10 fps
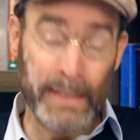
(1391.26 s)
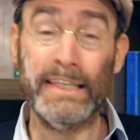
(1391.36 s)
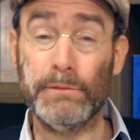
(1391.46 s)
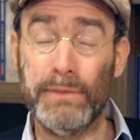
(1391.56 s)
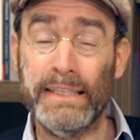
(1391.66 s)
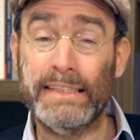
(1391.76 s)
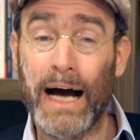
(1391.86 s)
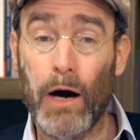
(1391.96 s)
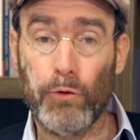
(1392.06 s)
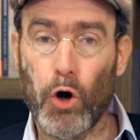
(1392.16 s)
This plays
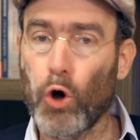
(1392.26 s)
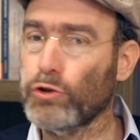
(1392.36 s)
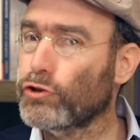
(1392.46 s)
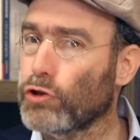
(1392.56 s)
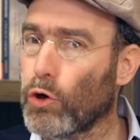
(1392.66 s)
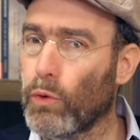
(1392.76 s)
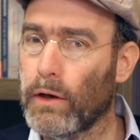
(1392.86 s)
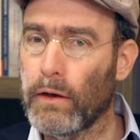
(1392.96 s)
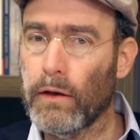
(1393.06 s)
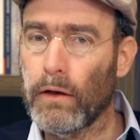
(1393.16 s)
out also
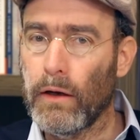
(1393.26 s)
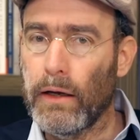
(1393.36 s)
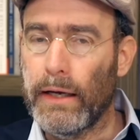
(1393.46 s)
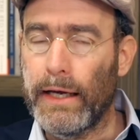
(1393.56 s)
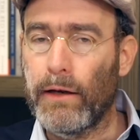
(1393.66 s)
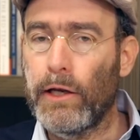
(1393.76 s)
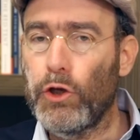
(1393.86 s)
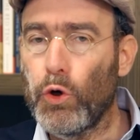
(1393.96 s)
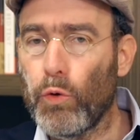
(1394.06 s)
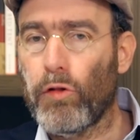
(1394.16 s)
in
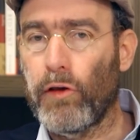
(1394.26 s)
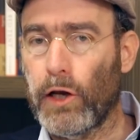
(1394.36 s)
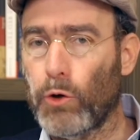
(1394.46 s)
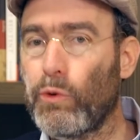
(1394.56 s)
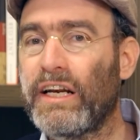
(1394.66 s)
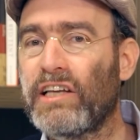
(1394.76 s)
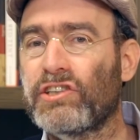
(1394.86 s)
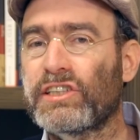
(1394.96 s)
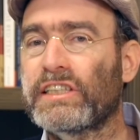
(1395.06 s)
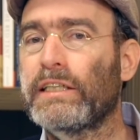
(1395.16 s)
using
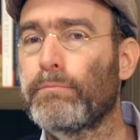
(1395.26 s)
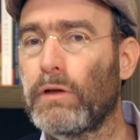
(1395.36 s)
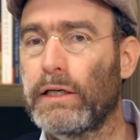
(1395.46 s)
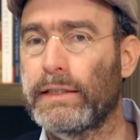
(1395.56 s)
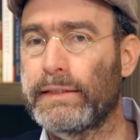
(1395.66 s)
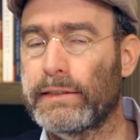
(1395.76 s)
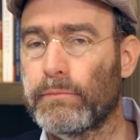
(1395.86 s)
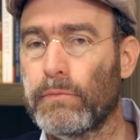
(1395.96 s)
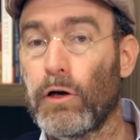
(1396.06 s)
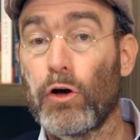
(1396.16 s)
religious
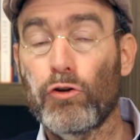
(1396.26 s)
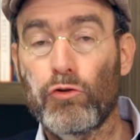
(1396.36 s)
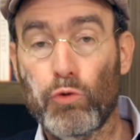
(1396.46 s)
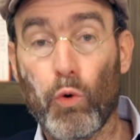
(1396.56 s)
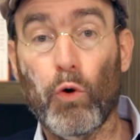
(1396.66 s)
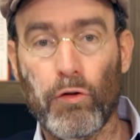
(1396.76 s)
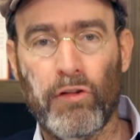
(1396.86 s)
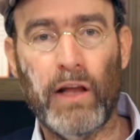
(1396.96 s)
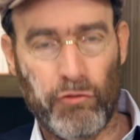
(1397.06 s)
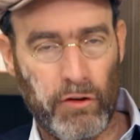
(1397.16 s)
symbolism
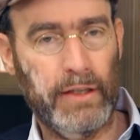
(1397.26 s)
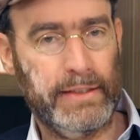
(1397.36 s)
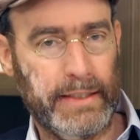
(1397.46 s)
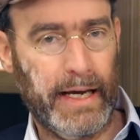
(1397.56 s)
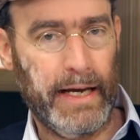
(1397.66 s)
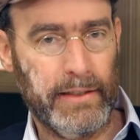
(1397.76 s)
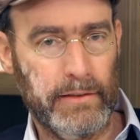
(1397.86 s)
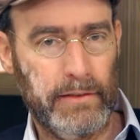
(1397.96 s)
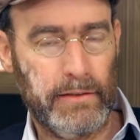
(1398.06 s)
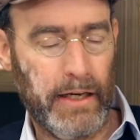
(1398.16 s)
towards nationalistic
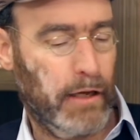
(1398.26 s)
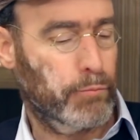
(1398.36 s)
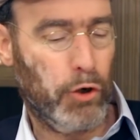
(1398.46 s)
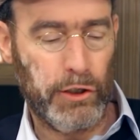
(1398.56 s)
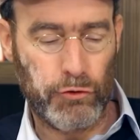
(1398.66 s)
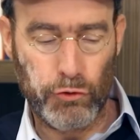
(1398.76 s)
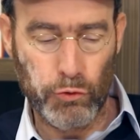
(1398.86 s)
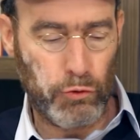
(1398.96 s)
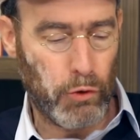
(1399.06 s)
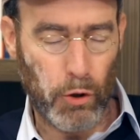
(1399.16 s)
ends. And I brought here
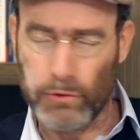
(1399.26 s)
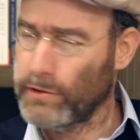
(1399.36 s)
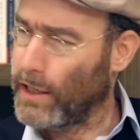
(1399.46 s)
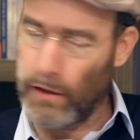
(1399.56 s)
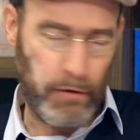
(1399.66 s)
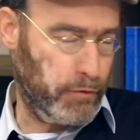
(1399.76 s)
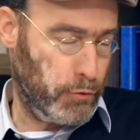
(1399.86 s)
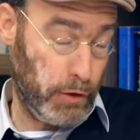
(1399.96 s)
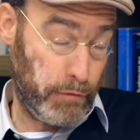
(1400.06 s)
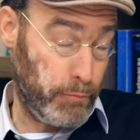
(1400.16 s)
two quotes, and I
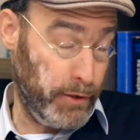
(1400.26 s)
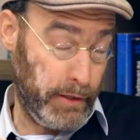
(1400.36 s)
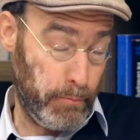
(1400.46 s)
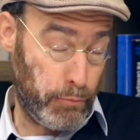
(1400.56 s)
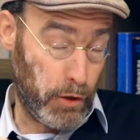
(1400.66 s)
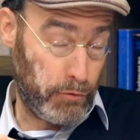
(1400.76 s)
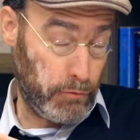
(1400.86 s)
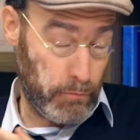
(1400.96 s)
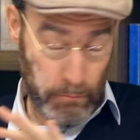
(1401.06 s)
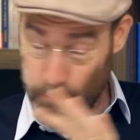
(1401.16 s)
could have
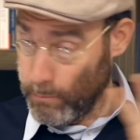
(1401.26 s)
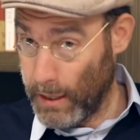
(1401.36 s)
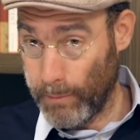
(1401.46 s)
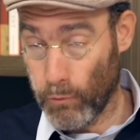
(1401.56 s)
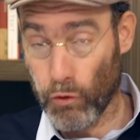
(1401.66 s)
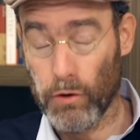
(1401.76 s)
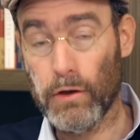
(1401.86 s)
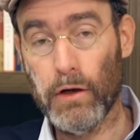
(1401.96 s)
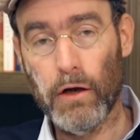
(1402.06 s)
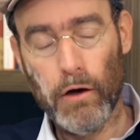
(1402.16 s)
brought many more,
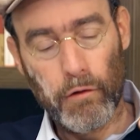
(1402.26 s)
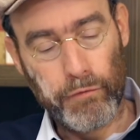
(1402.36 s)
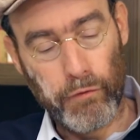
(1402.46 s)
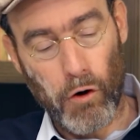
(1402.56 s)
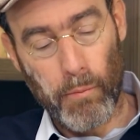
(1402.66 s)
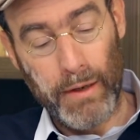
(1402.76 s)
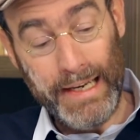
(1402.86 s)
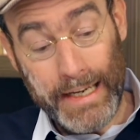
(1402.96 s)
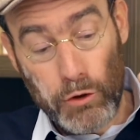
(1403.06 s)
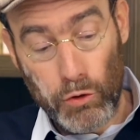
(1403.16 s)
from
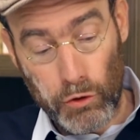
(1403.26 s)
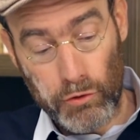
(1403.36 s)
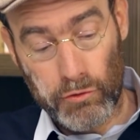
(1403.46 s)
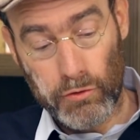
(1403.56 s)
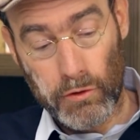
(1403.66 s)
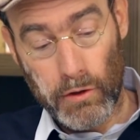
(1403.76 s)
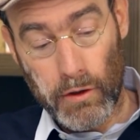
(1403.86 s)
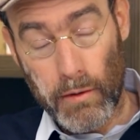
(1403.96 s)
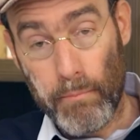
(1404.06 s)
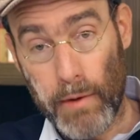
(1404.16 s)
Likud
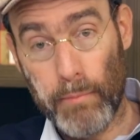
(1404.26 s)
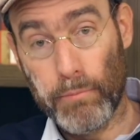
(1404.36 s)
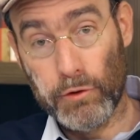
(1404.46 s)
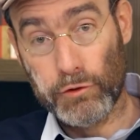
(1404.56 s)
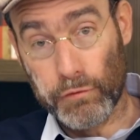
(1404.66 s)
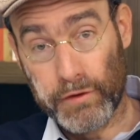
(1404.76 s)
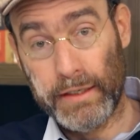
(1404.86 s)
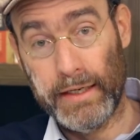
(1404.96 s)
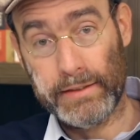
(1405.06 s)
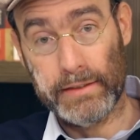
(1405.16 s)
members of
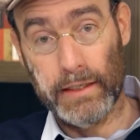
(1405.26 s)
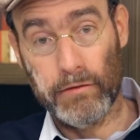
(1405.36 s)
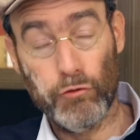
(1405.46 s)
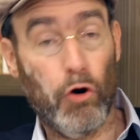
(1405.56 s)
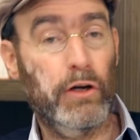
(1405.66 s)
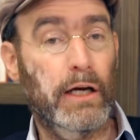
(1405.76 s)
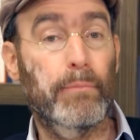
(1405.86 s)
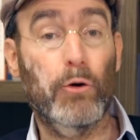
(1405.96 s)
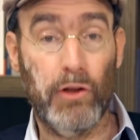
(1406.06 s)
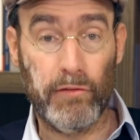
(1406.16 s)
Knesset talking
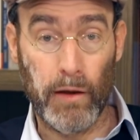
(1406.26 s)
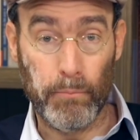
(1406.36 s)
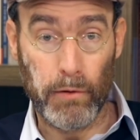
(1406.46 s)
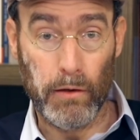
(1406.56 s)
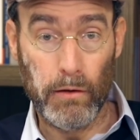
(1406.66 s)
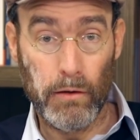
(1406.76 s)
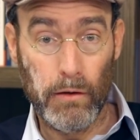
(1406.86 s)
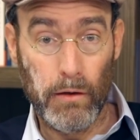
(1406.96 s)
about the temple